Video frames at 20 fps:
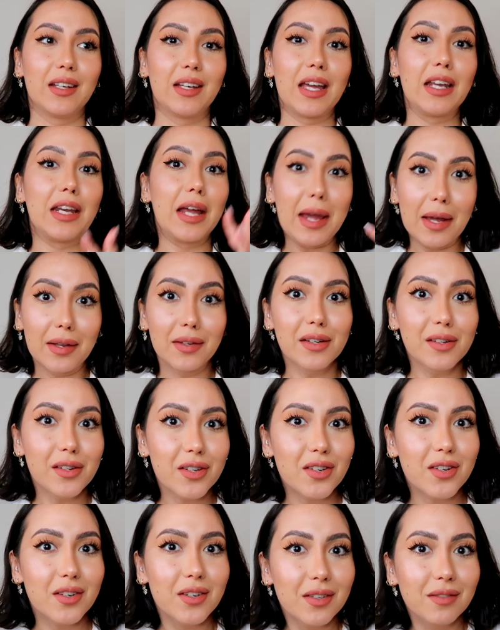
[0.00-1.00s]
in
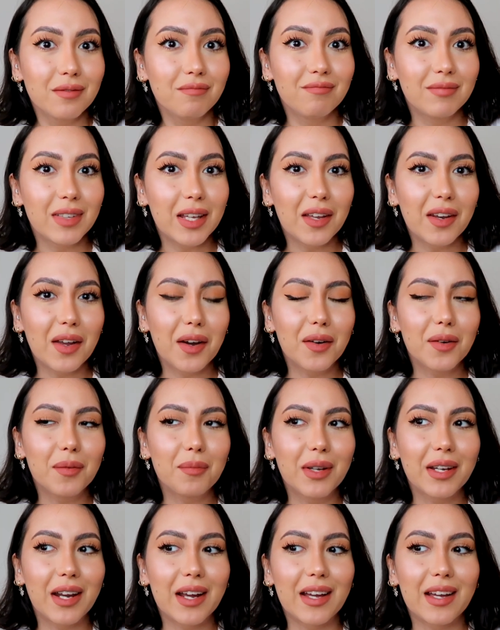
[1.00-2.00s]
English, you know,
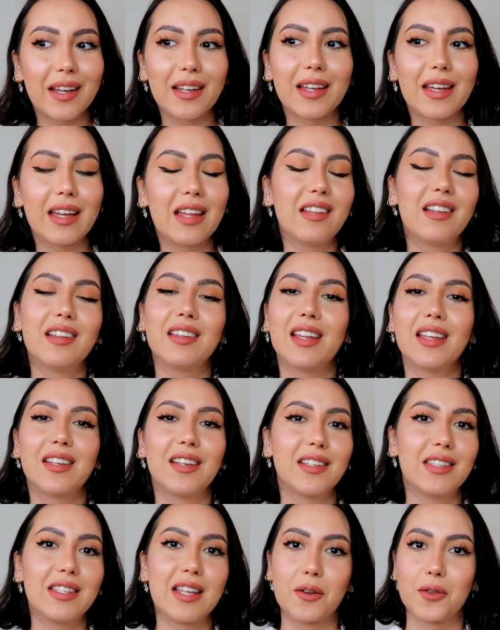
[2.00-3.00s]
but and then
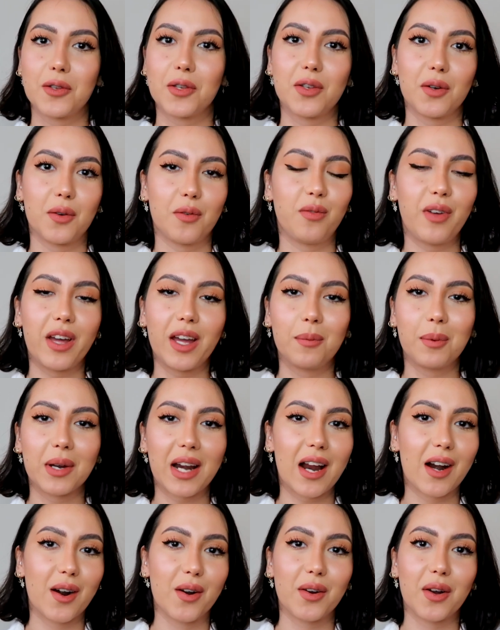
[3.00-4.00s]
it sounds so fake. But
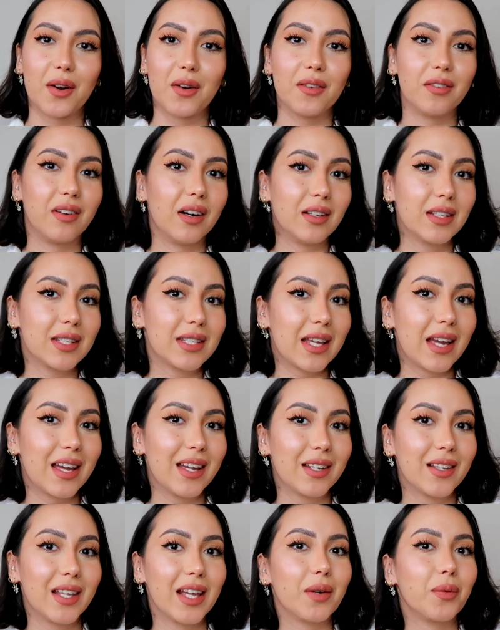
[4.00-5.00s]
I don't know if I'll say
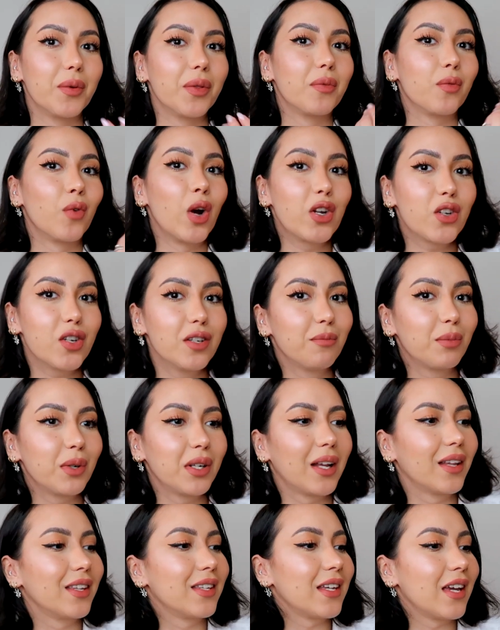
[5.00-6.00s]
it like with Russian
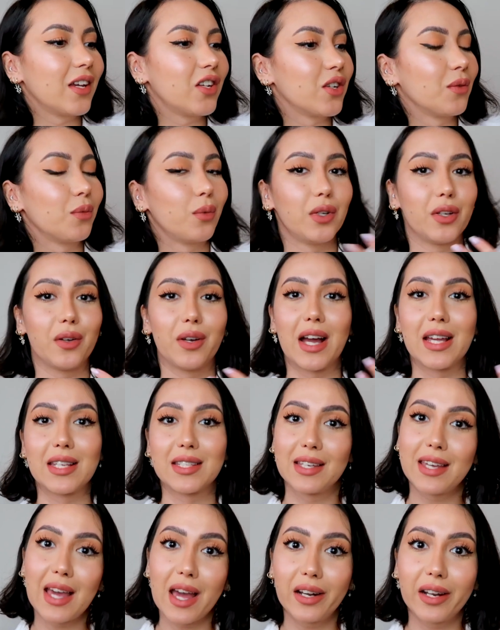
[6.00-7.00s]
pronunciation. Will you
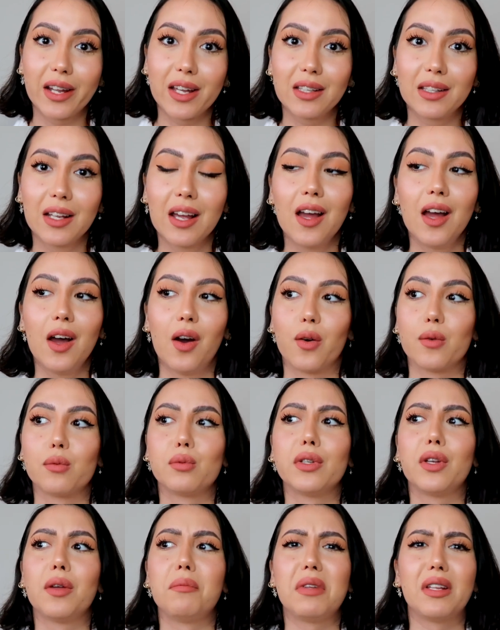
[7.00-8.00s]
guys get it, or
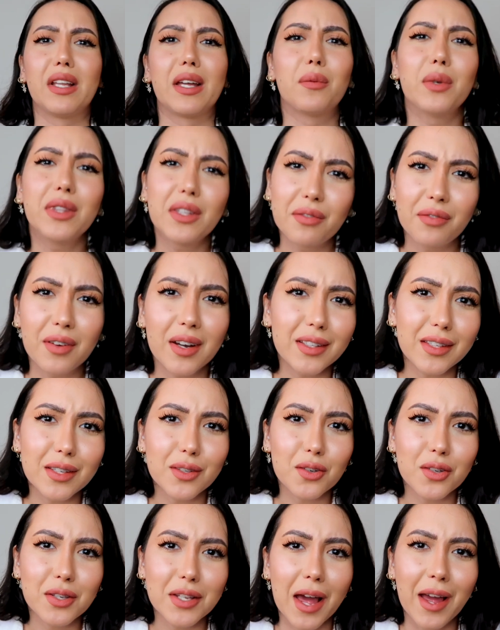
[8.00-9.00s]
will you be like, what the fuck
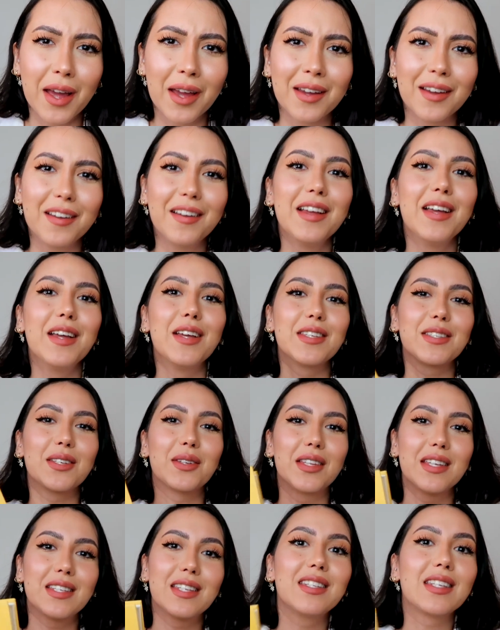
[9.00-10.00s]
did you say? So
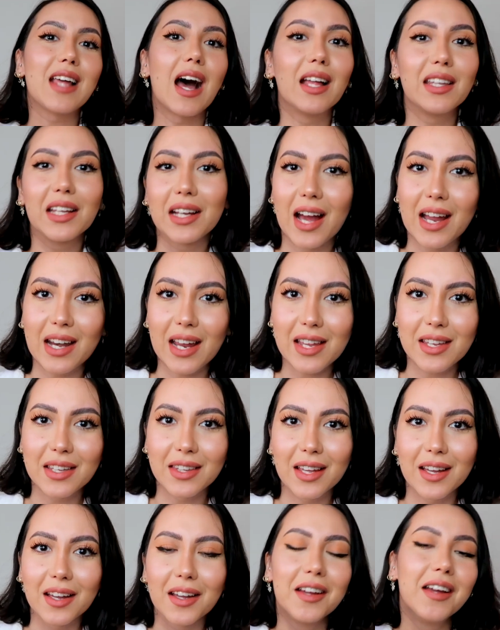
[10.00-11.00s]
this is Anna
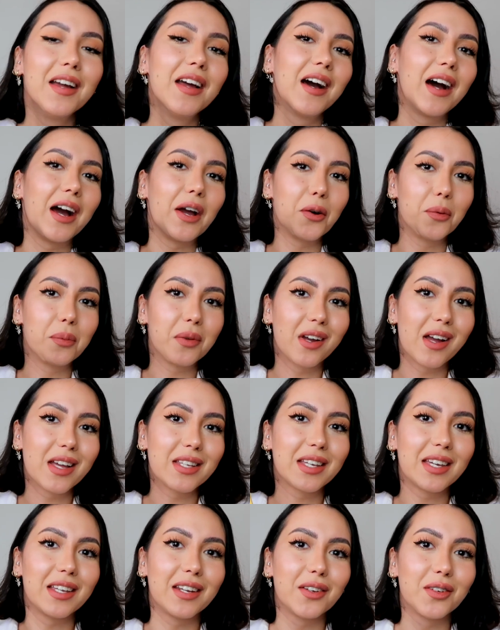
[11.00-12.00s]
Karenina. I hope you guys
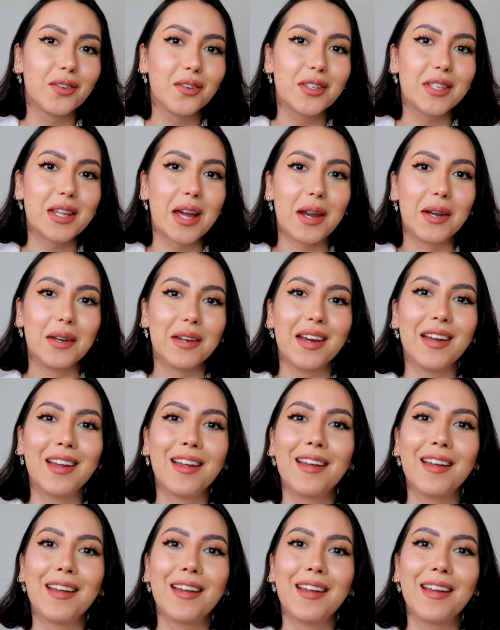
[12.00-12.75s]
can understand.